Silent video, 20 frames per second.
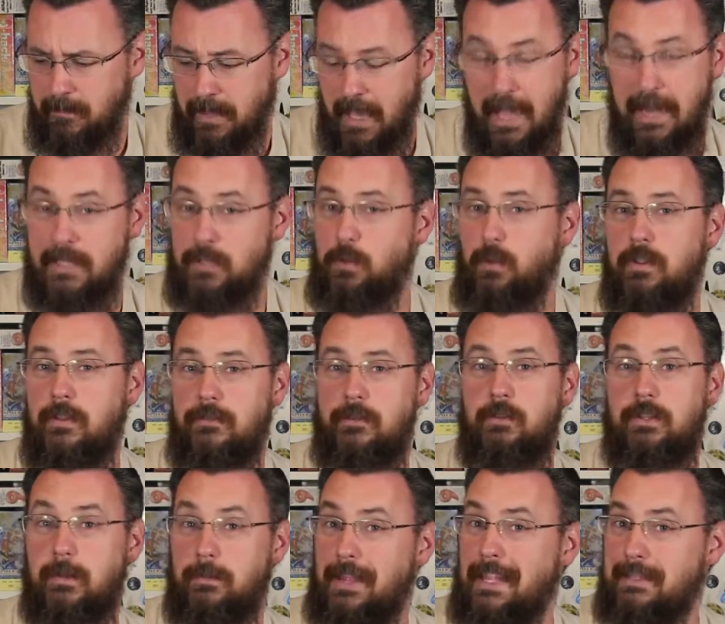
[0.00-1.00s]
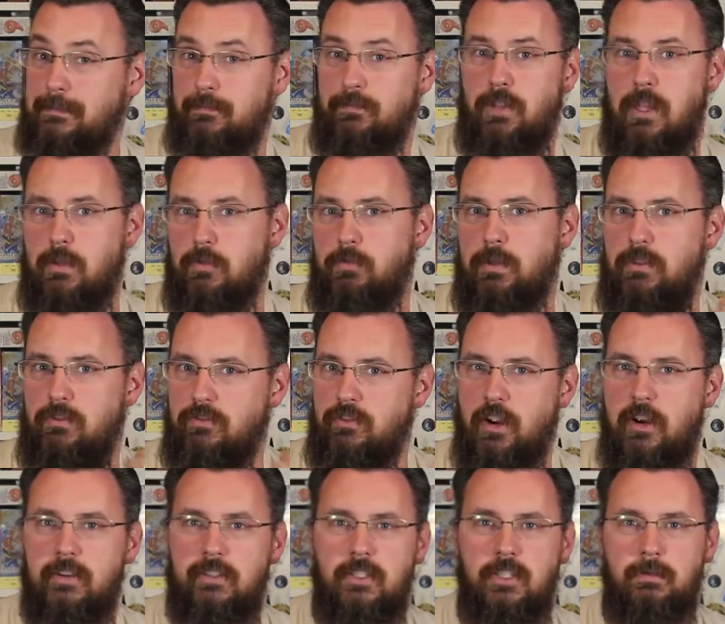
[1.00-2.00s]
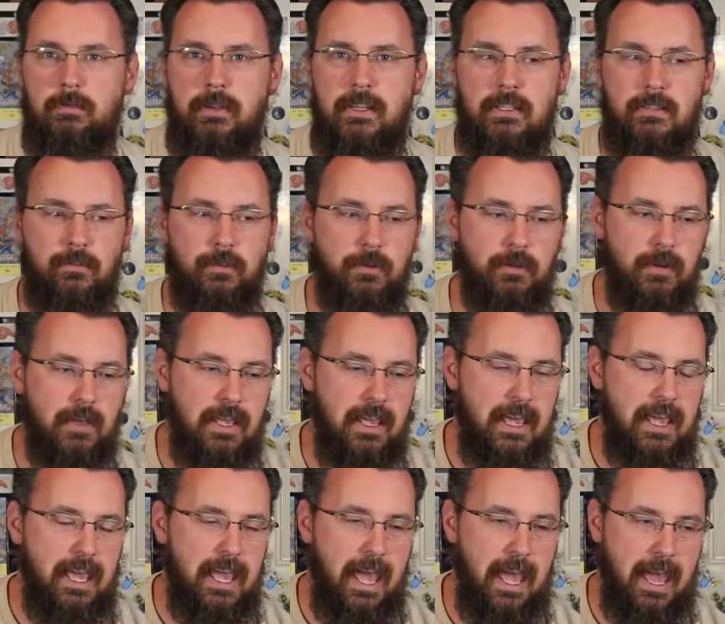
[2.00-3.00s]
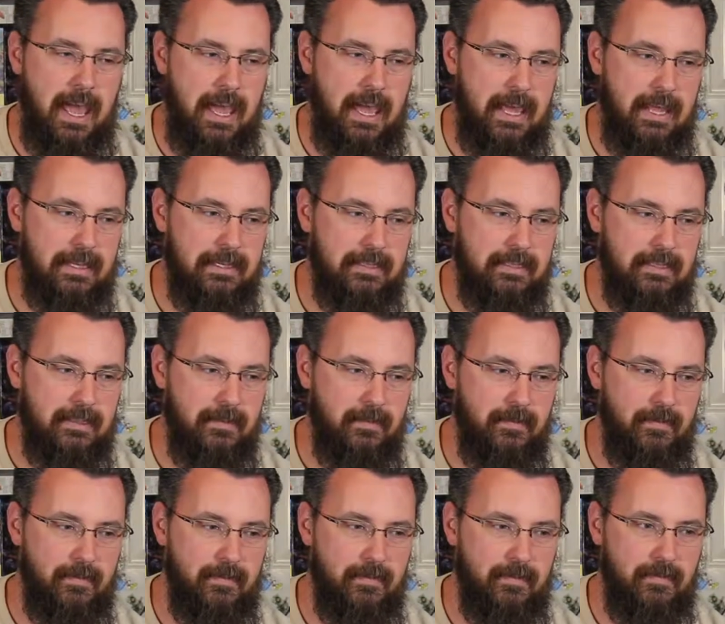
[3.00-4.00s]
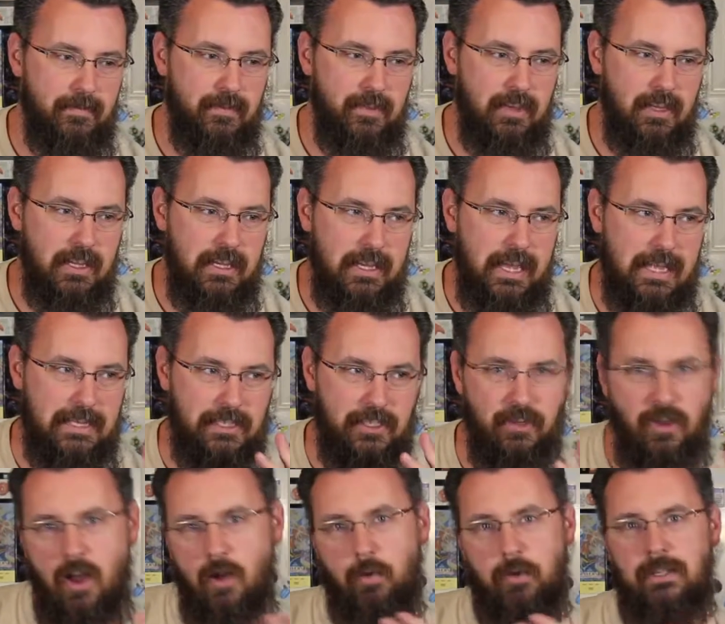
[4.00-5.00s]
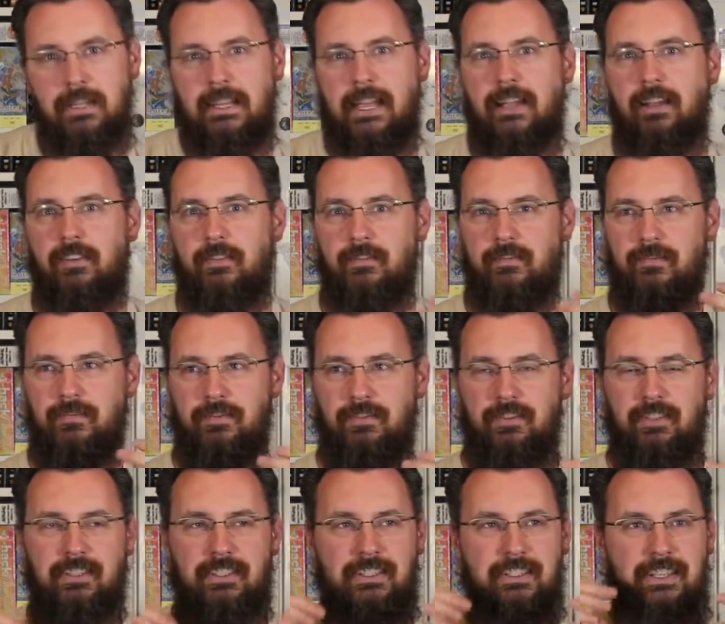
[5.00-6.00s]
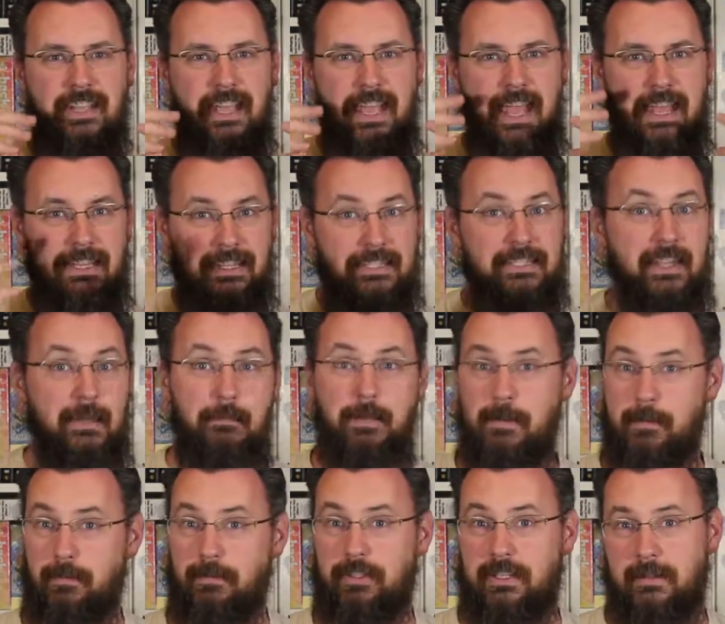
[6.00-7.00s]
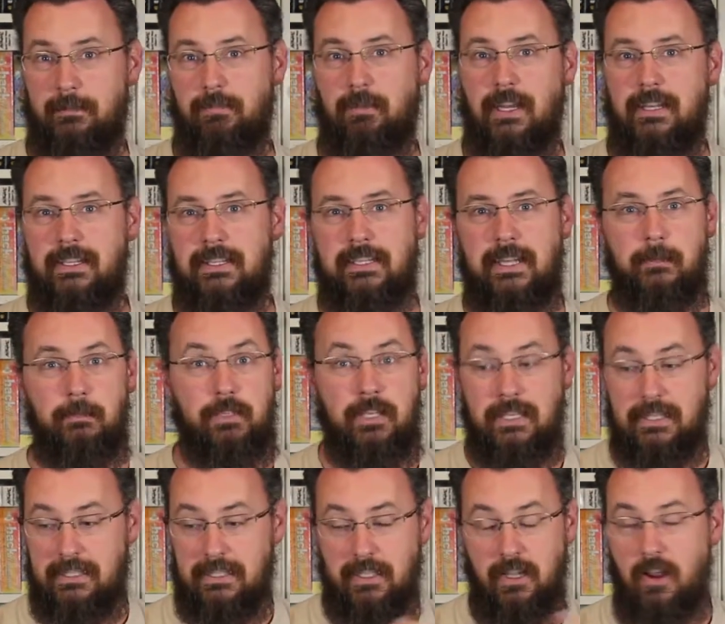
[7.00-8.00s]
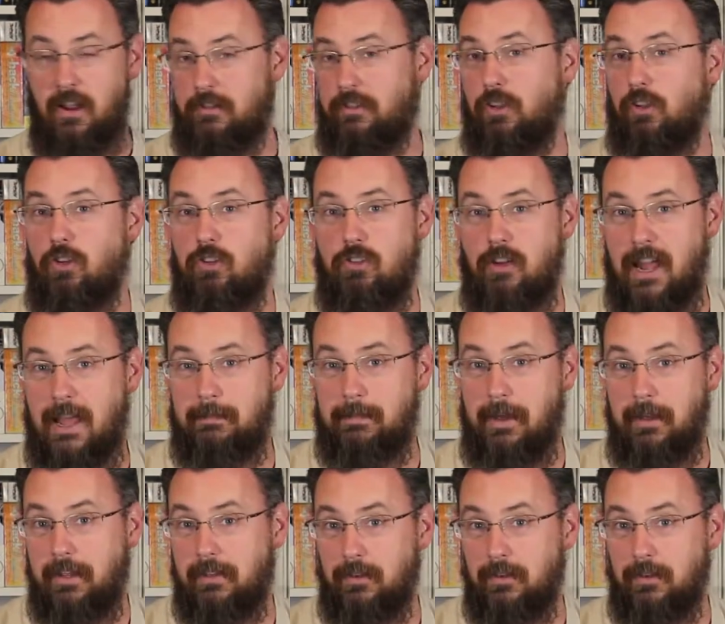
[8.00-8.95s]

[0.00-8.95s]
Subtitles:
And it's one of the few times that's been very suspenseful, and it's not really like. And some people that play this game said it scared the crap out of